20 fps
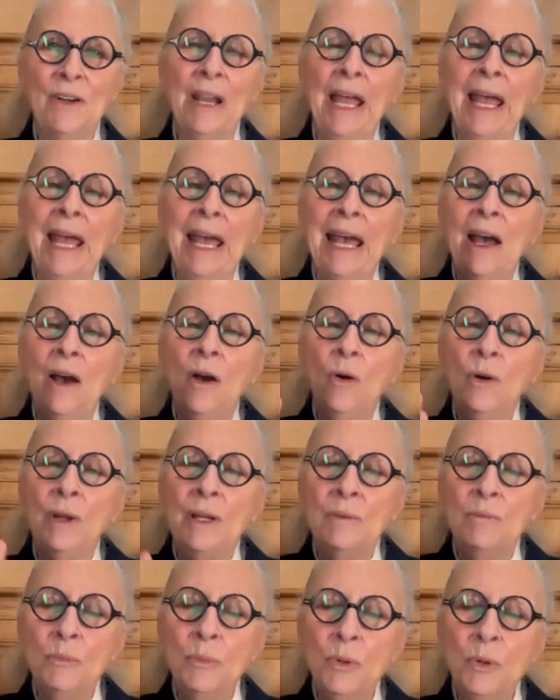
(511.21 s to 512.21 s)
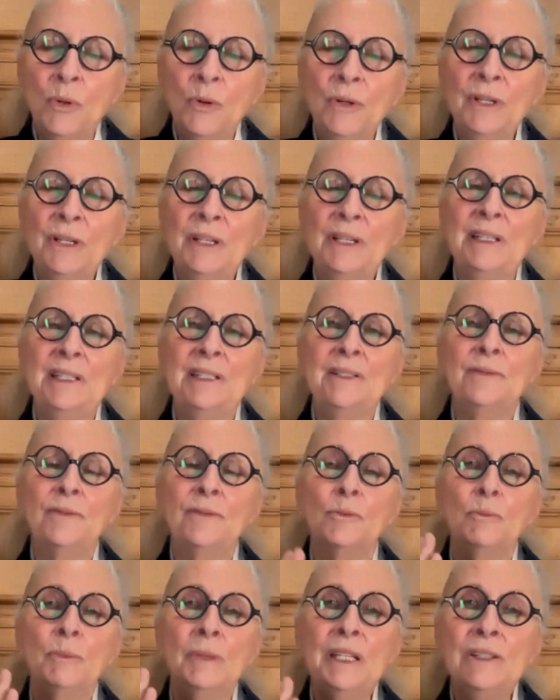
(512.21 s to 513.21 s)
how important it is
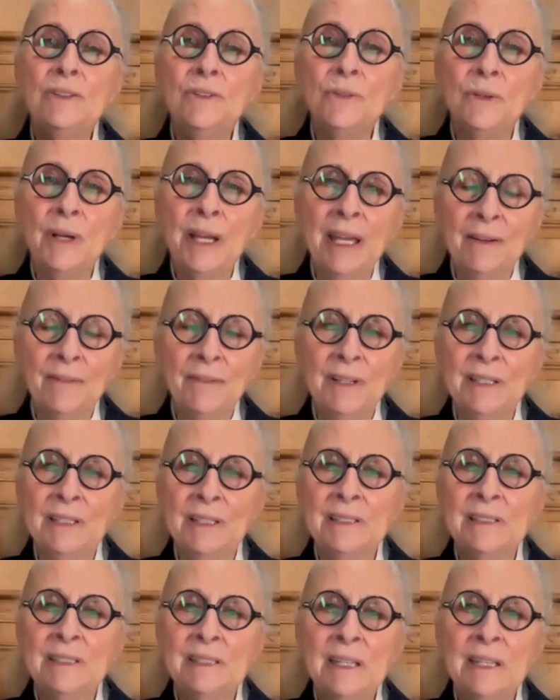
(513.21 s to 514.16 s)
for me to have a